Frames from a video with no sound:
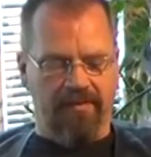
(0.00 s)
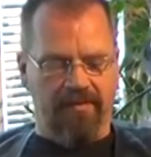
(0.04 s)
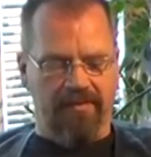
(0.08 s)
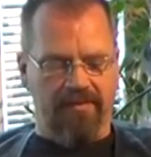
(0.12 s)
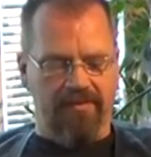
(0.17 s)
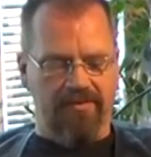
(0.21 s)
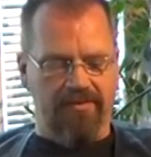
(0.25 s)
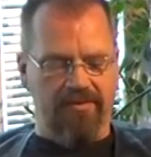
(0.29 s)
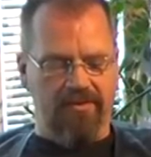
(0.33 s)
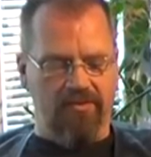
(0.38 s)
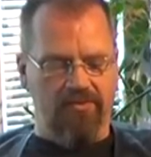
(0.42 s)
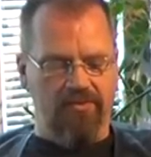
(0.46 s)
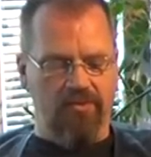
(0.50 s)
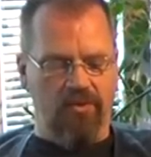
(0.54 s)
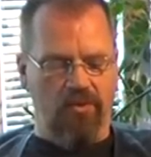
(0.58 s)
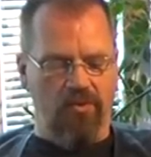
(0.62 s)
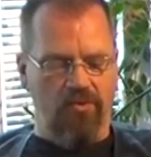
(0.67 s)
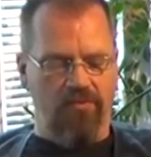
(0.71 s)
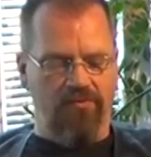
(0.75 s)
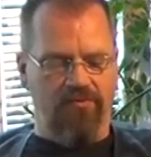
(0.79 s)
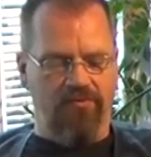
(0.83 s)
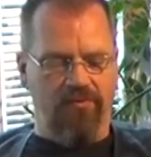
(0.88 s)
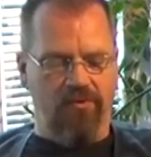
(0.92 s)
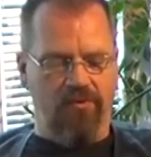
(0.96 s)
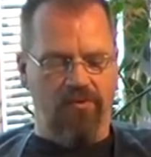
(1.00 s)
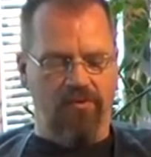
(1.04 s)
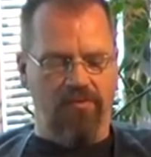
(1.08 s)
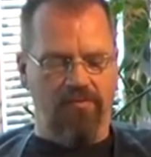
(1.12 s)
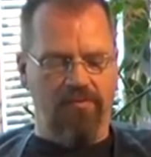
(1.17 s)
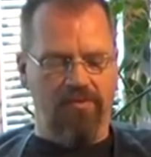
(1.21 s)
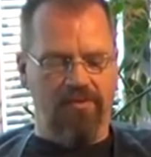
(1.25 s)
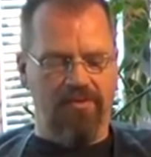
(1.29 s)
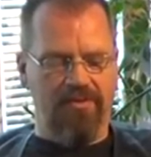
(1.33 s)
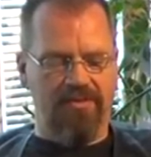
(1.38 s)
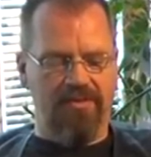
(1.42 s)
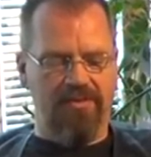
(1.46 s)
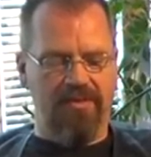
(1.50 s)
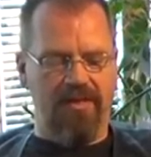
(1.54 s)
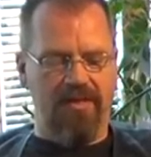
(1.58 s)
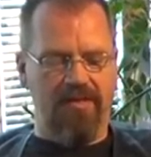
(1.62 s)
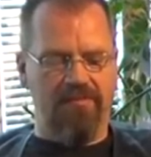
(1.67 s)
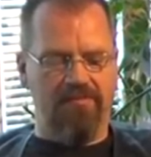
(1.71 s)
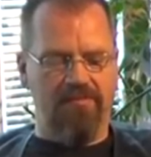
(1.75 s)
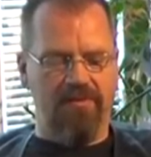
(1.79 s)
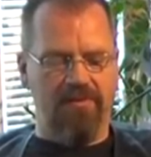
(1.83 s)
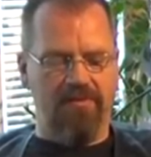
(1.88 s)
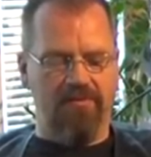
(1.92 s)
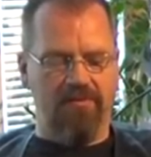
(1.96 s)
So no formal
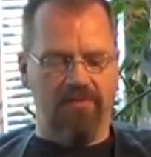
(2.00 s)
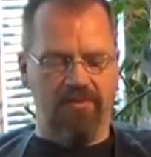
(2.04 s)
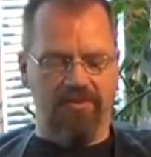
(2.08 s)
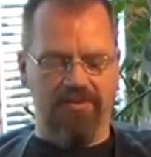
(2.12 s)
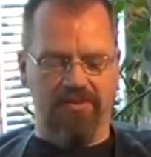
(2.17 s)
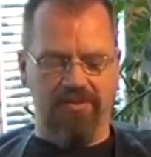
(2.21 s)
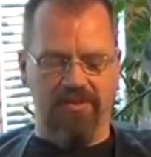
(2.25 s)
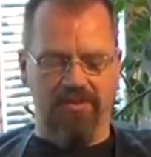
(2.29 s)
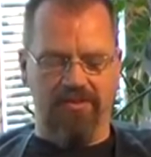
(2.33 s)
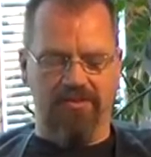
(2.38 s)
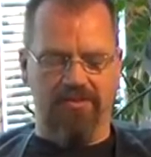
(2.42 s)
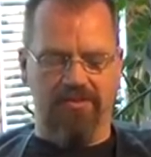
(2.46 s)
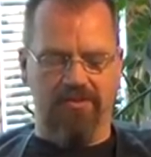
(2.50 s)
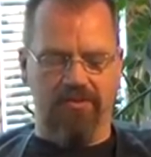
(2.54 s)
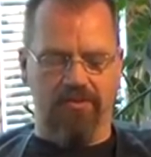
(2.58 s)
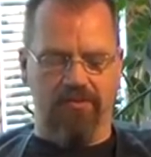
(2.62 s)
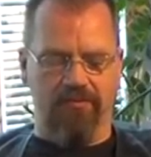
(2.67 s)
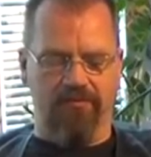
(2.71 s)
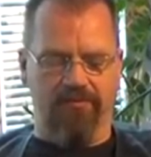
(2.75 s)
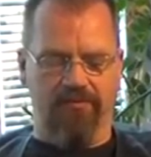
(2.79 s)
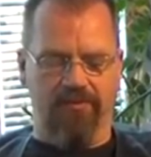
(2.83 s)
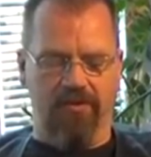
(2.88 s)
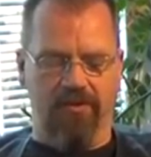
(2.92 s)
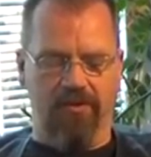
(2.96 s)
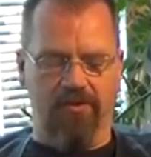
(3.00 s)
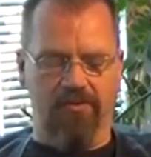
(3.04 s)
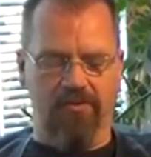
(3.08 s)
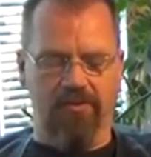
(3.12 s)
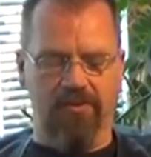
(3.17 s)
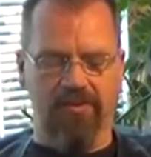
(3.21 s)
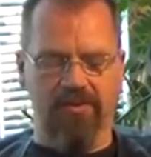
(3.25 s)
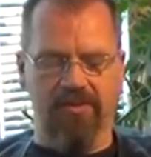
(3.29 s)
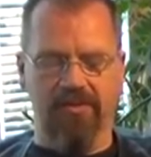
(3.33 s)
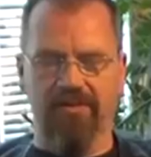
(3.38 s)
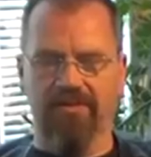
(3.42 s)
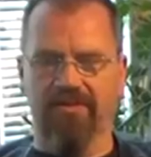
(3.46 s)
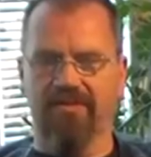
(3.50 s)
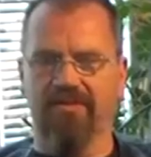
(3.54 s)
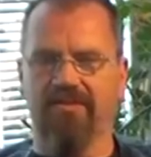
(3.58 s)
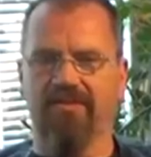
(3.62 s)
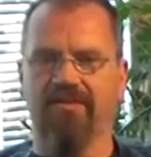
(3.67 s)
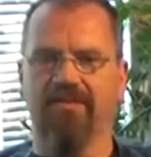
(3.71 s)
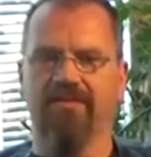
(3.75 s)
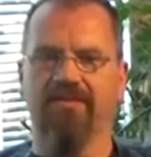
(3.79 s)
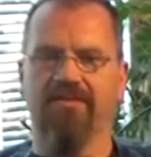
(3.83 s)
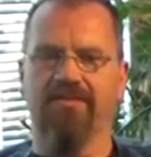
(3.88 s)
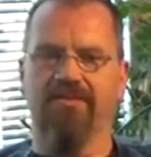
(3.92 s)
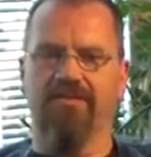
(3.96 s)
statement was issued following this
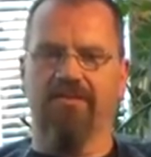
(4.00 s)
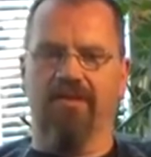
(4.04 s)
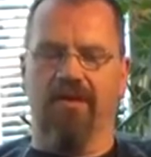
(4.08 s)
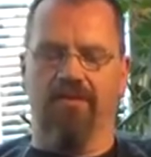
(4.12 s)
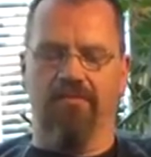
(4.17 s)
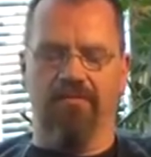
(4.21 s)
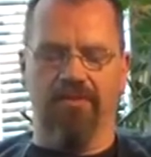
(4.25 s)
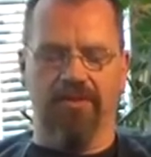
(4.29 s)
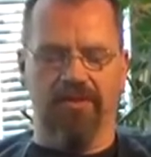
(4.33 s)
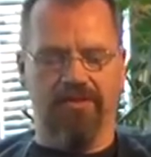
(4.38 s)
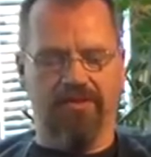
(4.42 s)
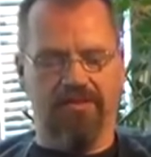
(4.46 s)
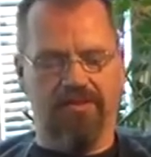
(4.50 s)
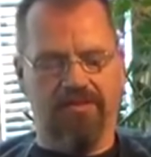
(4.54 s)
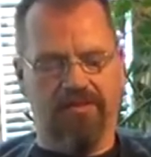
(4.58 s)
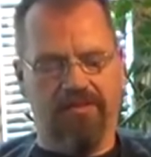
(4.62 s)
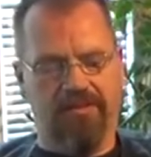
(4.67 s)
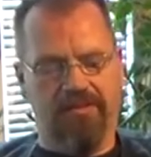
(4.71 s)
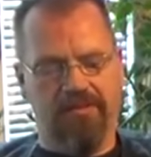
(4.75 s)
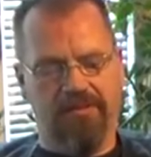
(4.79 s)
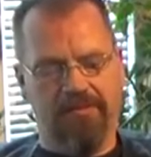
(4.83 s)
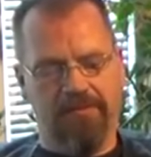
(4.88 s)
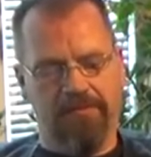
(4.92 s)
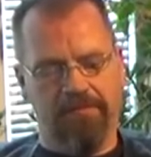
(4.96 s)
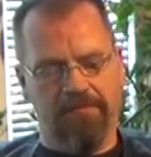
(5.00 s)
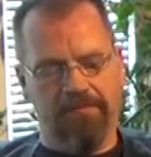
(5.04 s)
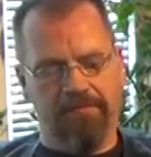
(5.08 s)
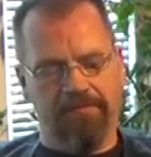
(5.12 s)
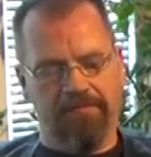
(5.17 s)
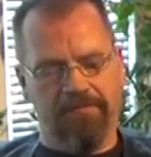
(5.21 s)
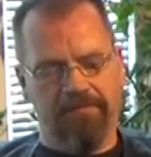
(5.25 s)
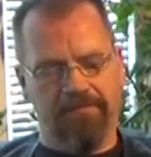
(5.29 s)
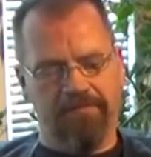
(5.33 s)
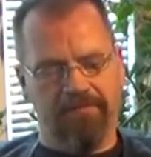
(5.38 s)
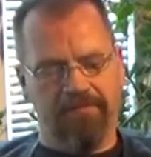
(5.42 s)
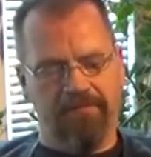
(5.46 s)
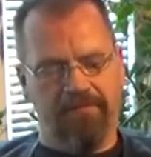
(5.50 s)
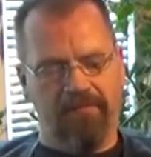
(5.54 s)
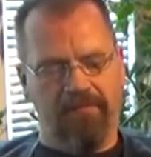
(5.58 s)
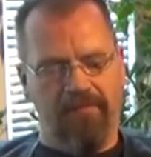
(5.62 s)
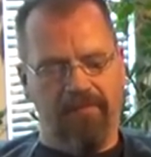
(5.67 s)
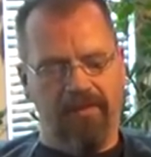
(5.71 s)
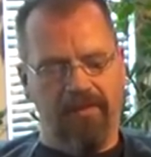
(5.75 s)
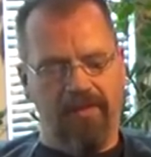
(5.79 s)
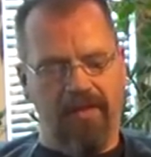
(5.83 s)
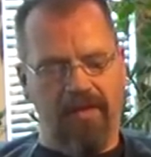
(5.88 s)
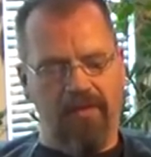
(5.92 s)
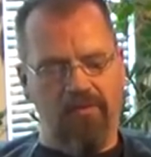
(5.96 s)
summit.
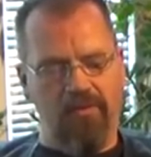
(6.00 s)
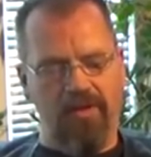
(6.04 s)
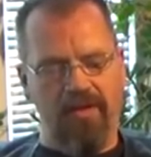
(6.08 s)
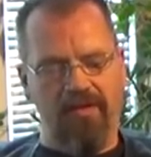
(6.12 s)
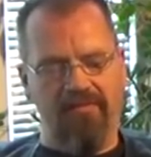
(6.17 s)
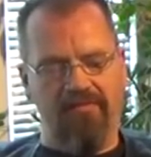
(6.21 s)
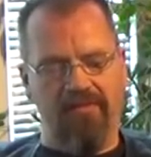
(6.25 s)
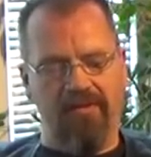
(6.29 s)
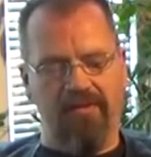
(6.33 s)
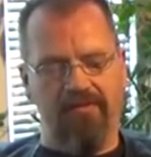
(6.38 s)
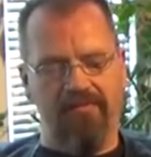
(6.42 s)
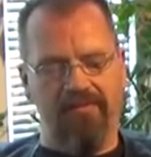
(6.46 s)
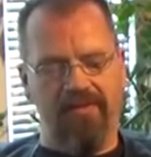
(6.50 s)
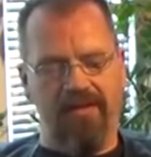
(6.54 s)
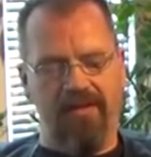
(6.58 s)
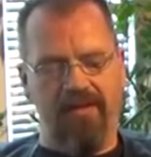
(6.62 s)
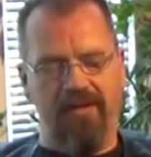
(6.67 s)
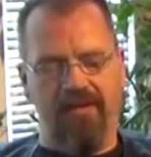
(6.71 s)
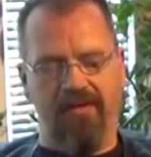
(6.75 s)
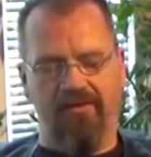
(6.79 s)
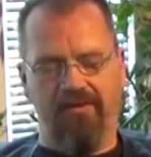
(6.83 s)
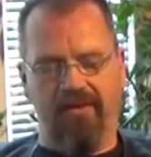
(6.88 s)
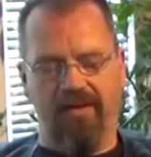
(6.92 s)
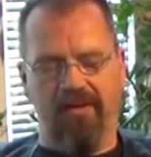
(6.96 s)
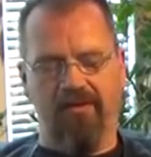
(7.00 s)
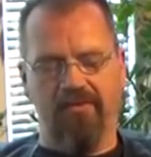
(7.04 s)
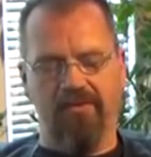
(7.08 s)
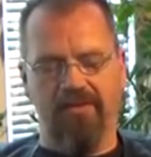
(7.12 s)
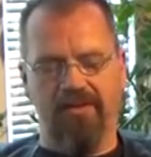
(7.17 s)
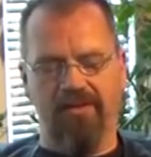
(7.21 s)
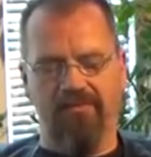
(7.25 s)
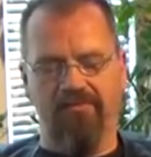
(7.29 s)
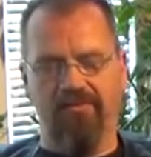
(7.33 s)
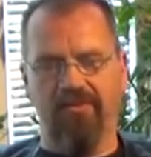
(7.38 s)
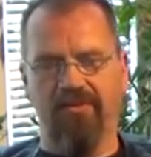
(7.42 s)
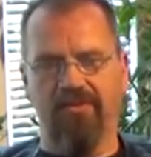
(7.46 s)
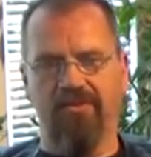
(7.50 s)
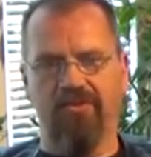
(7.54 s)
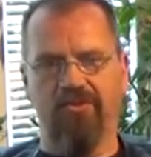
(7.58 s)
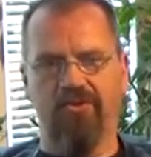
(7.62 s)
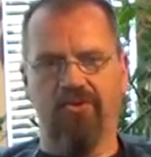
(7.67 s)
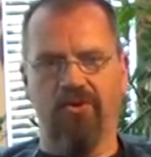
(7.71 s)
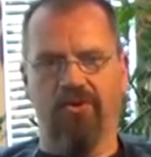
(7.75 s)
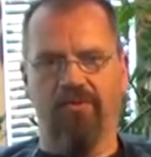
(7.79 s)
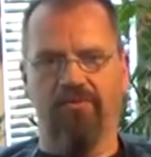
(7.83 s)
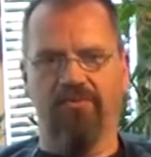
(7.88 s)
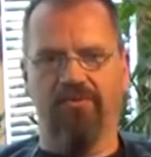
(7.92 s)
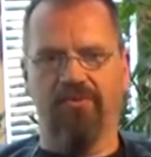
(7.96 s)
However, they are now giving the
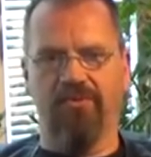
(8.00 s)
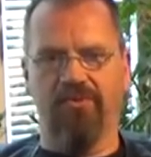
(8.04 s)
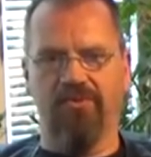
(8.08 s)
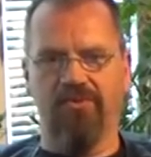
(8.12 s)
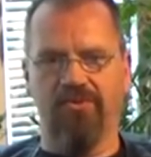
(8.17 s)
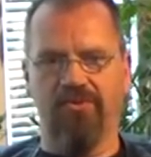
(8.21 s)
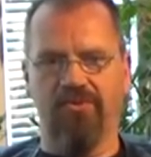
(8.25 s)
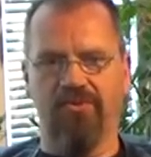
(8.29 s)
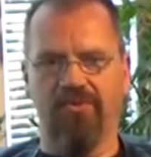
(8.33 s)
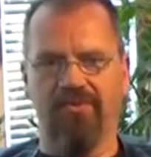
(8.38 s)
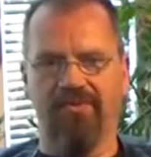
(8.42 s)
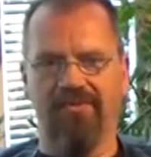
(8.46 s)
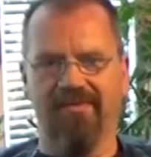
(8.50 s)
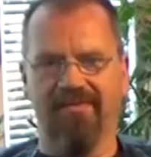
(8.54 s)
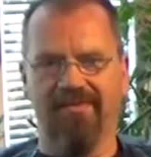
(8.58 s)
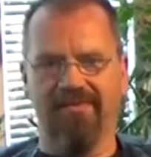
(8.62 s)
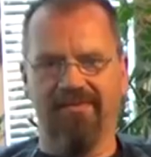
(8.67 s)
job to the